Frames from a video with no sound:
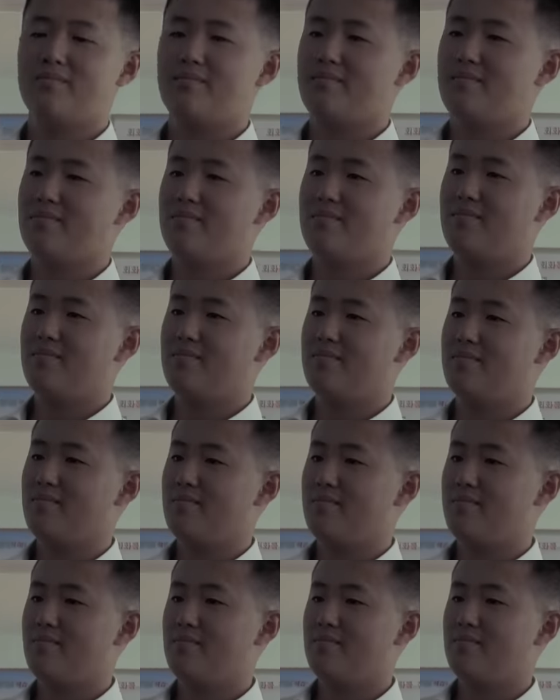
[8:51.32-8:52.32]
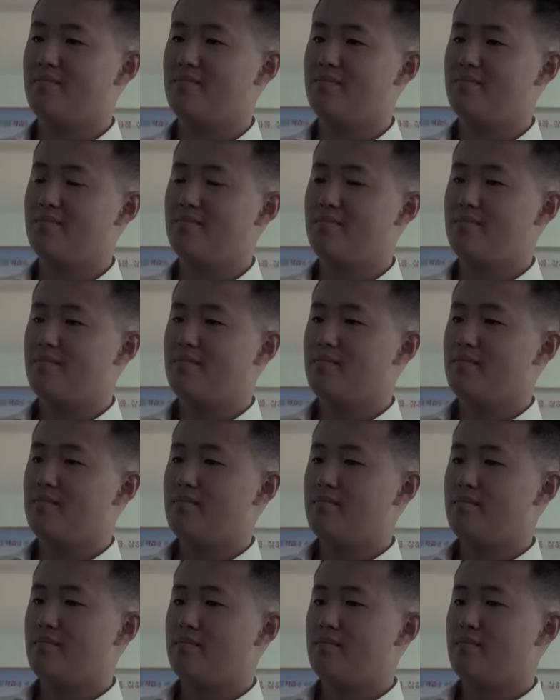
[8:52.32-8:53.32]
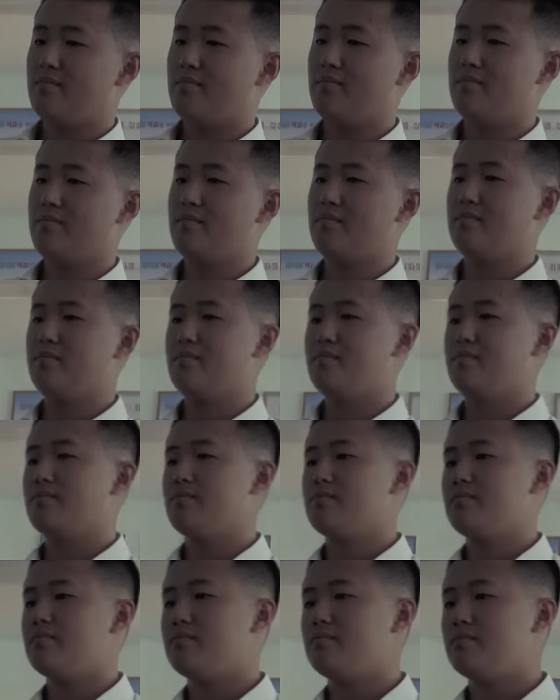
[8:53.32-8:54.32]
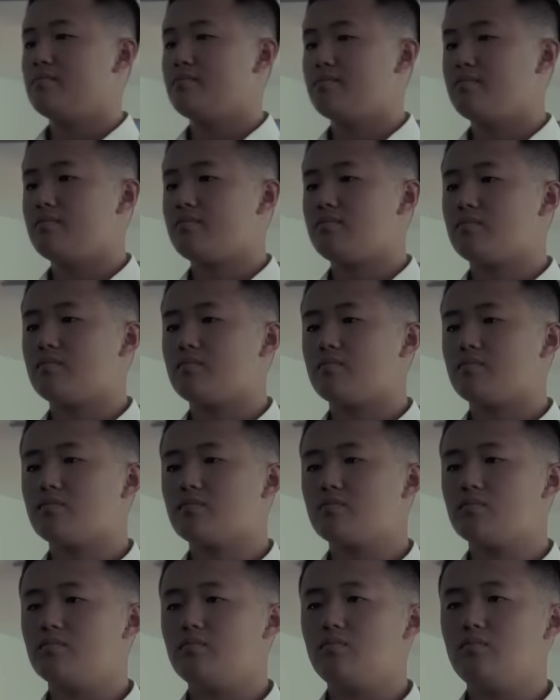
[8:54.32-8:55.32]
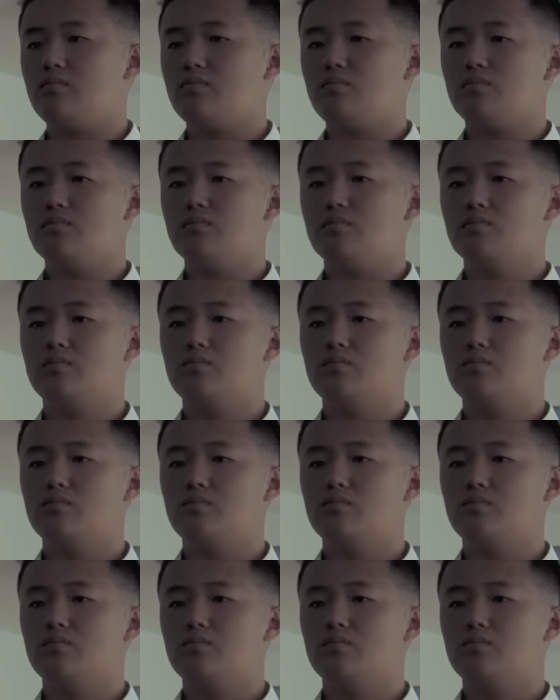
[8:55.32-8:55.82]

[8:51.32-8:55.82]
No words are spoken by the person on screen.